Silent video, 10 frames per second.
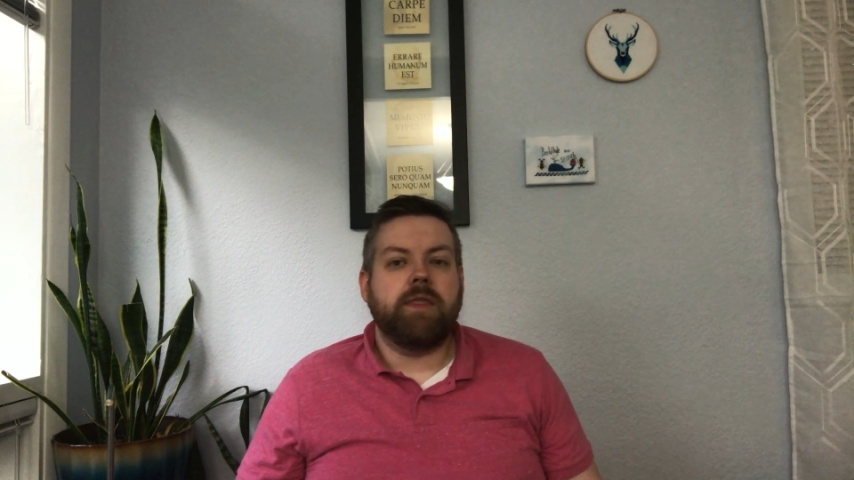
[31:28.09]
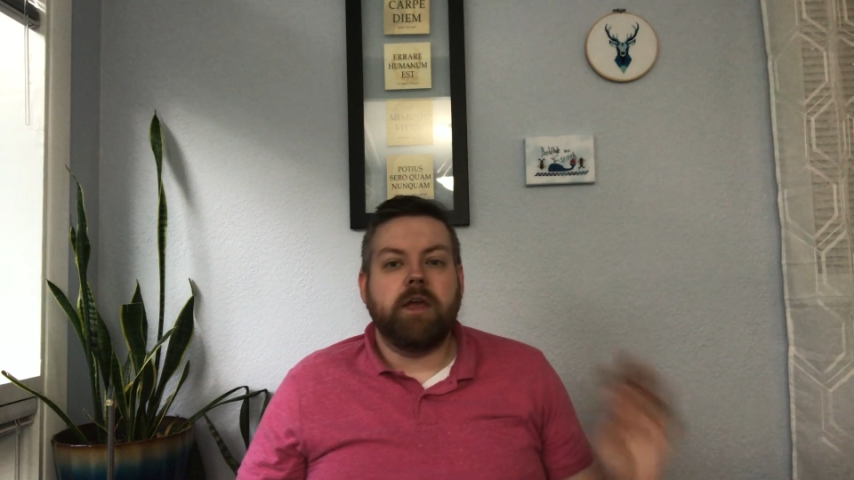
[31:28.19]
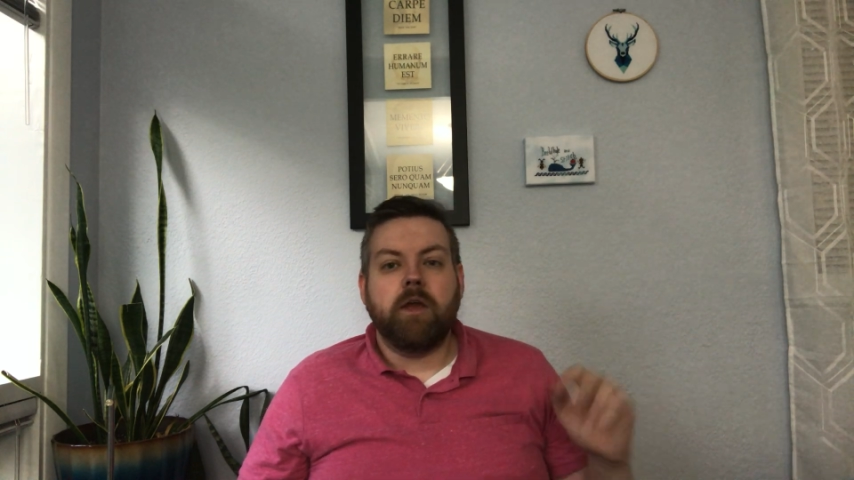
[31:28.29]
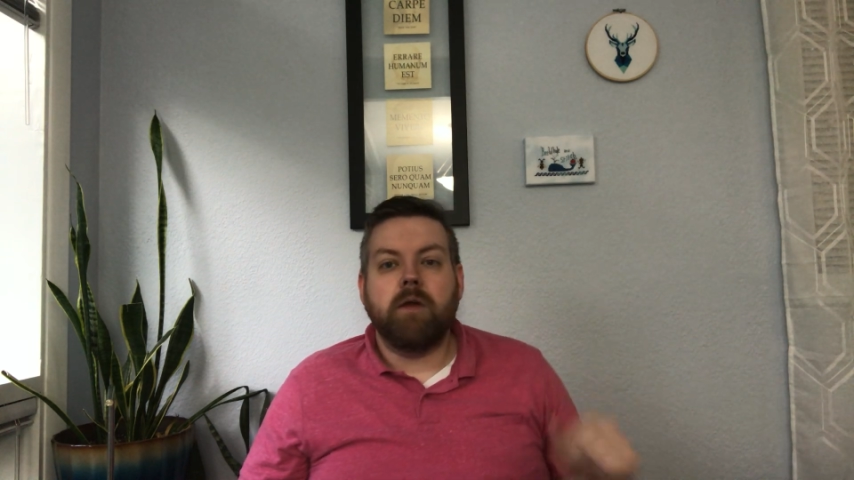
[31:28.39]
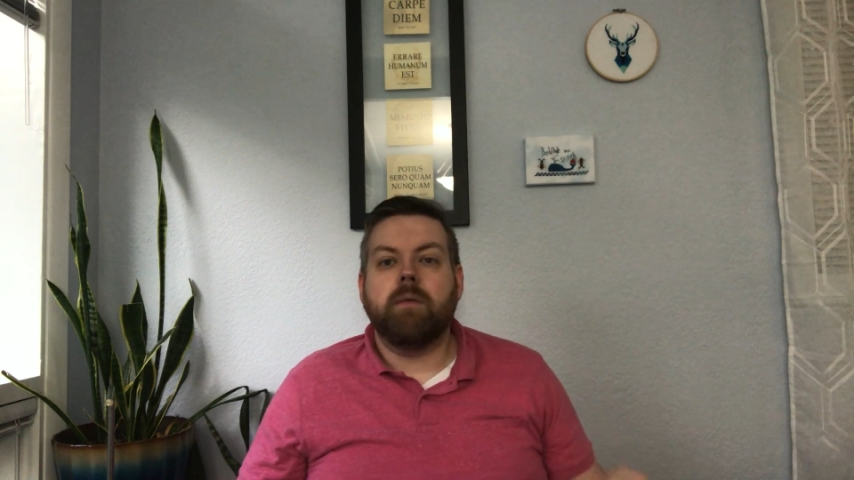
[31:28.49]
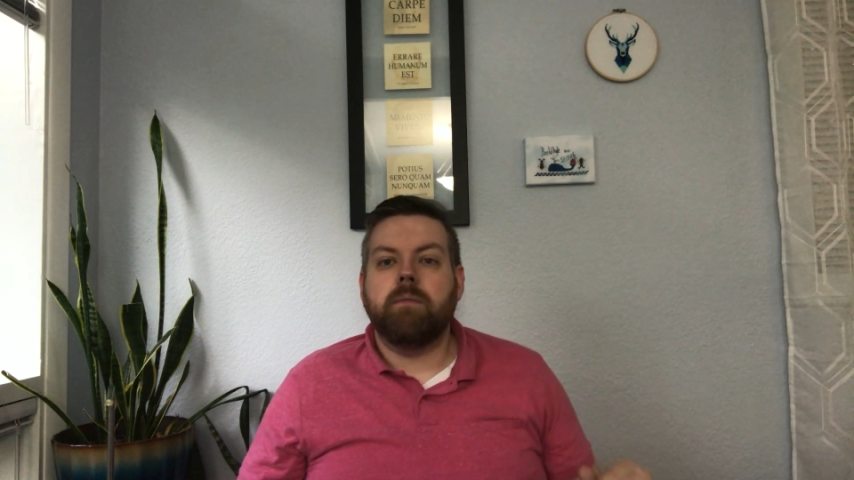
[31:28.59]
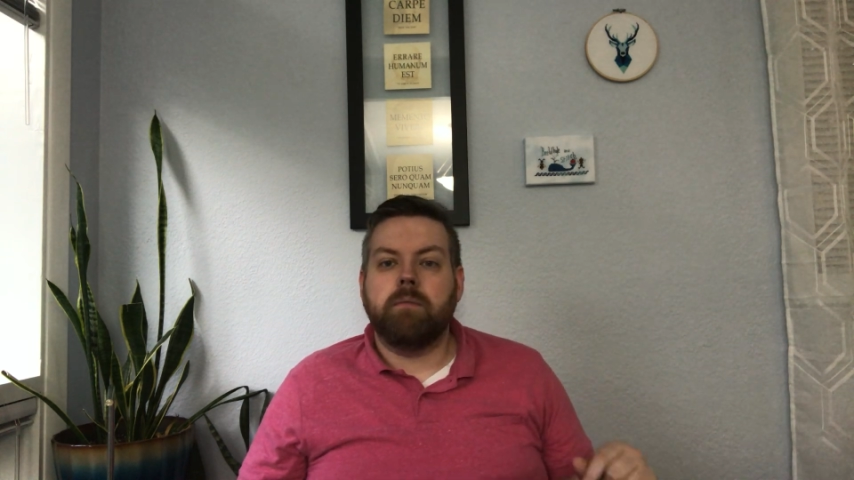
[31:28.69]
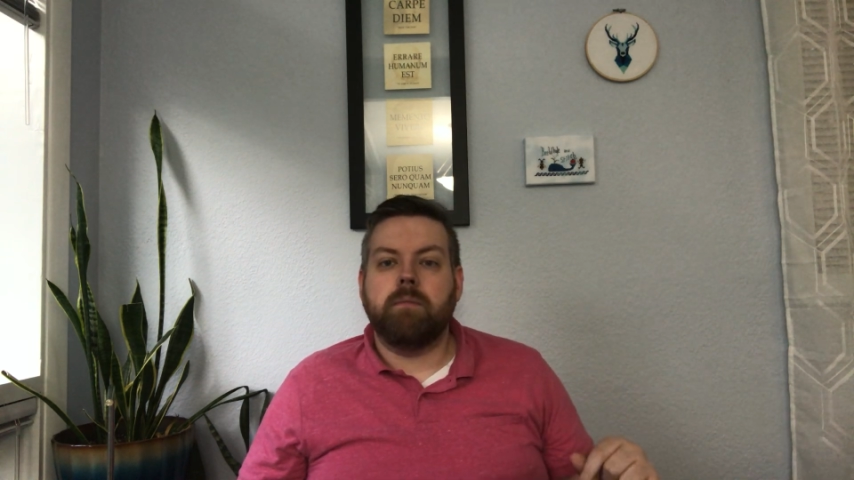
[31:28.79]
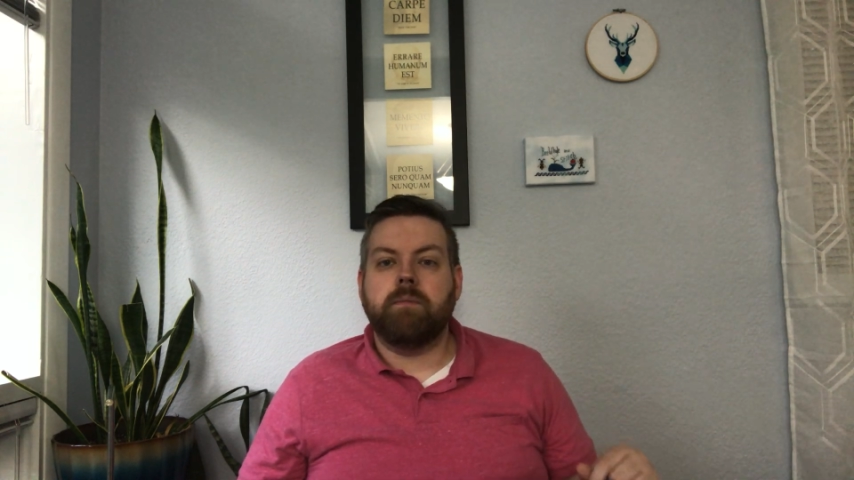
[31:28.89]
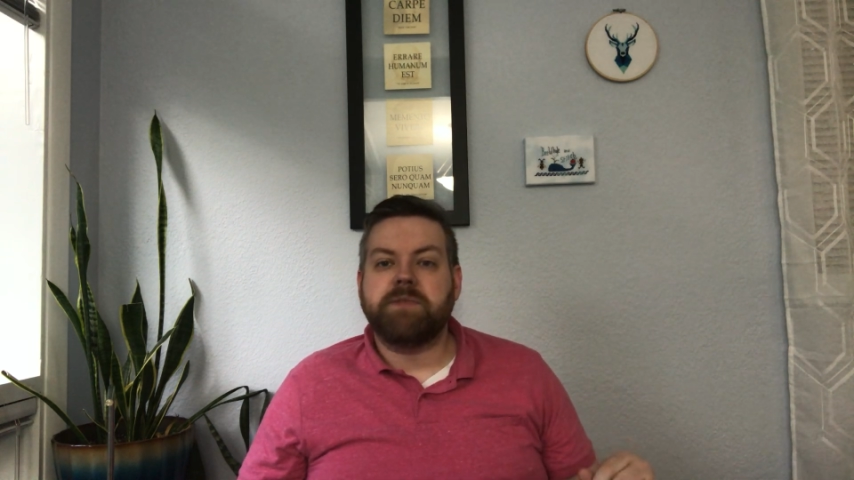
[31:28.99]
their
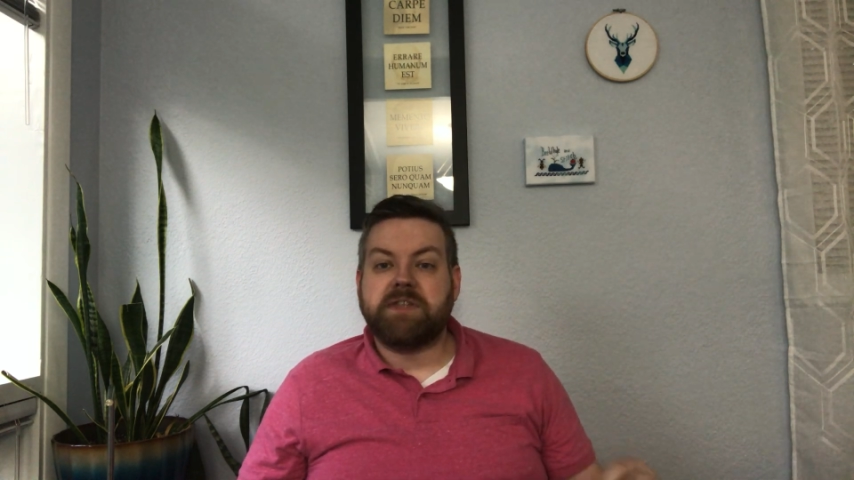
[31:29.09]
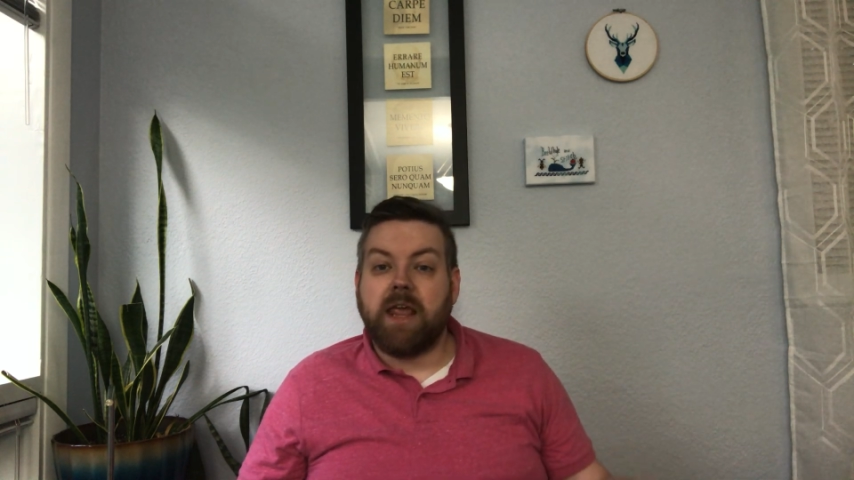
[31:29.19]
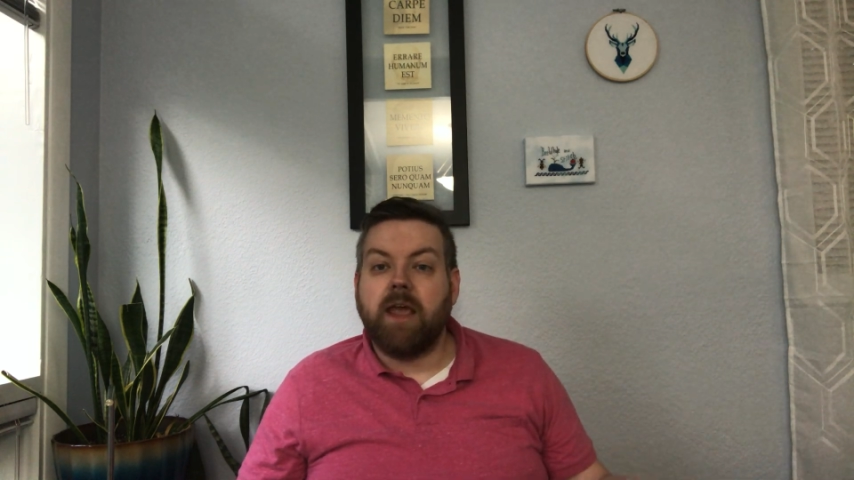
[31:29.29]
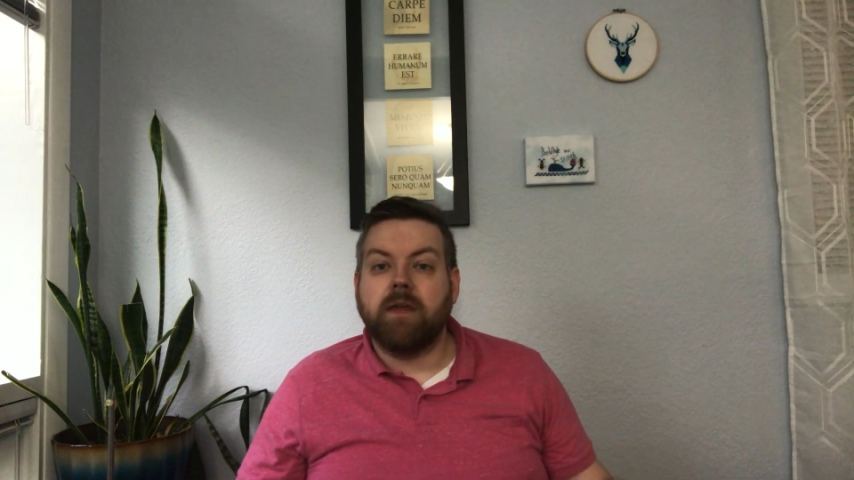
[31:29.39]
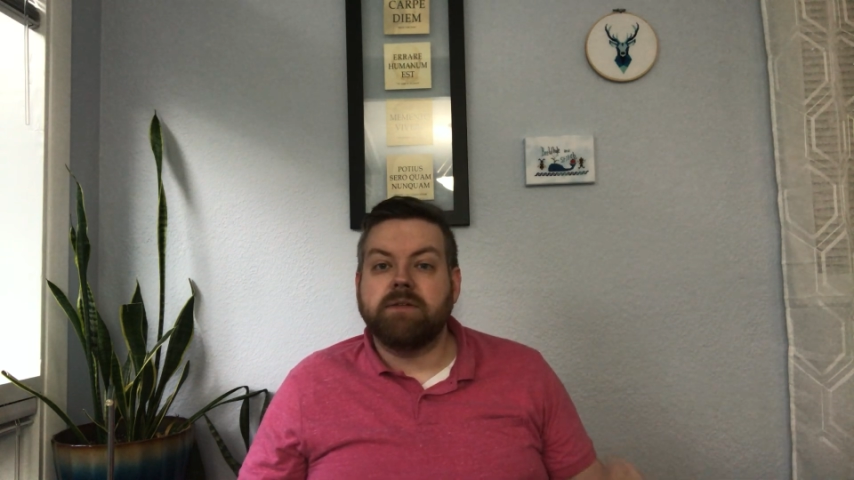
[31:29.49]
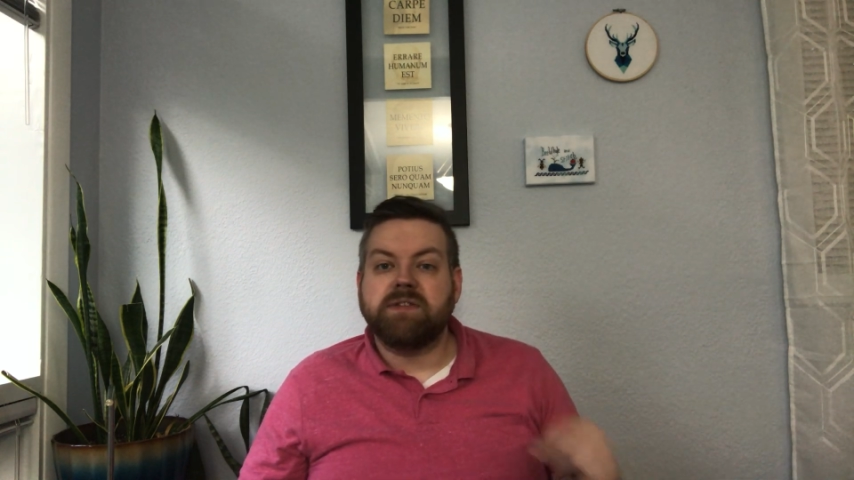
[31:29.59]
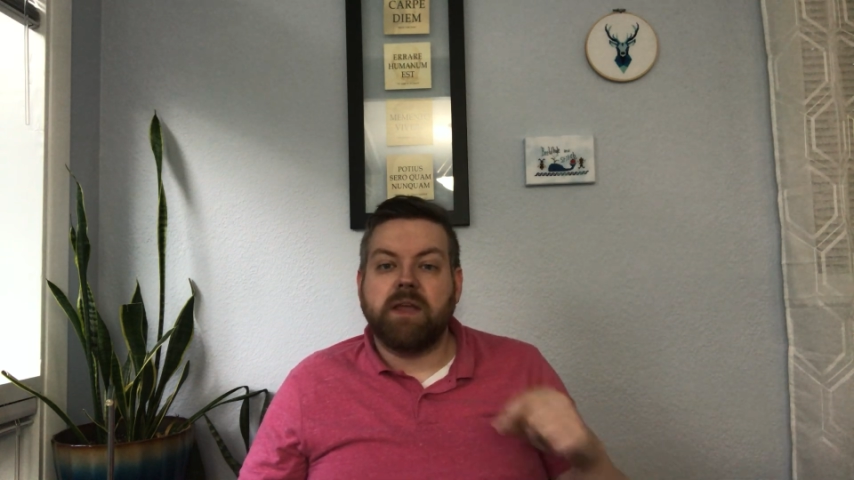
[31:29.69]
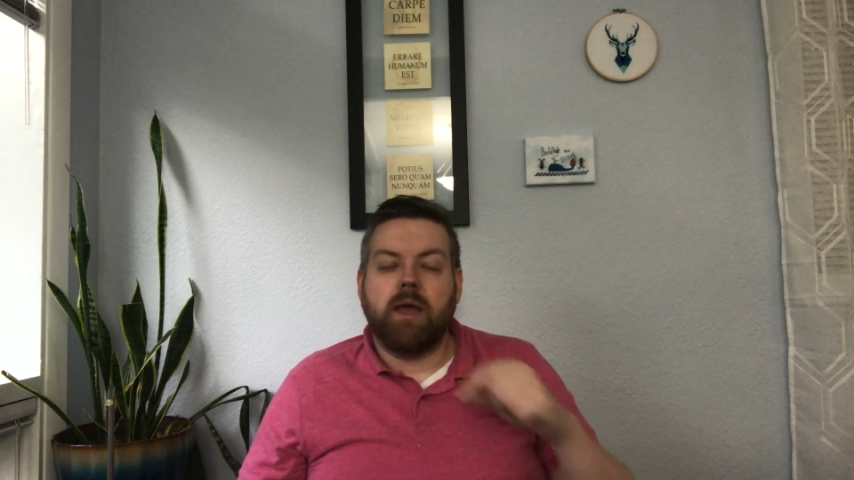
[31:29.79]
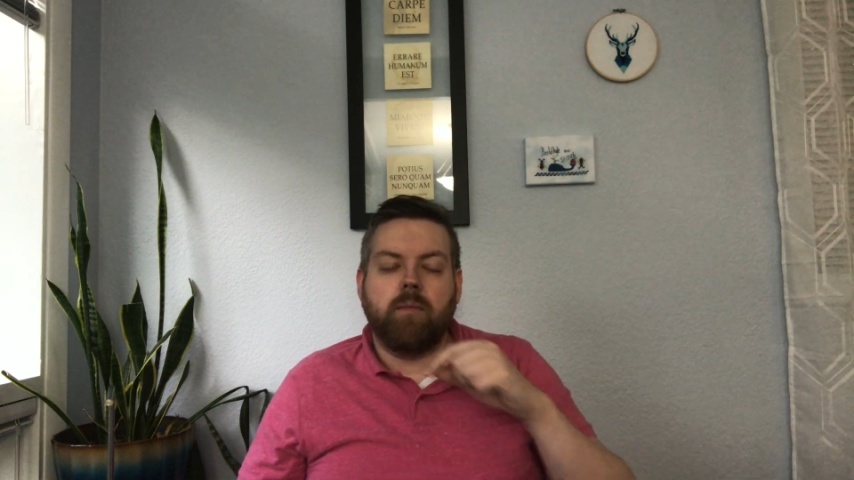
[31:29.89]
stands,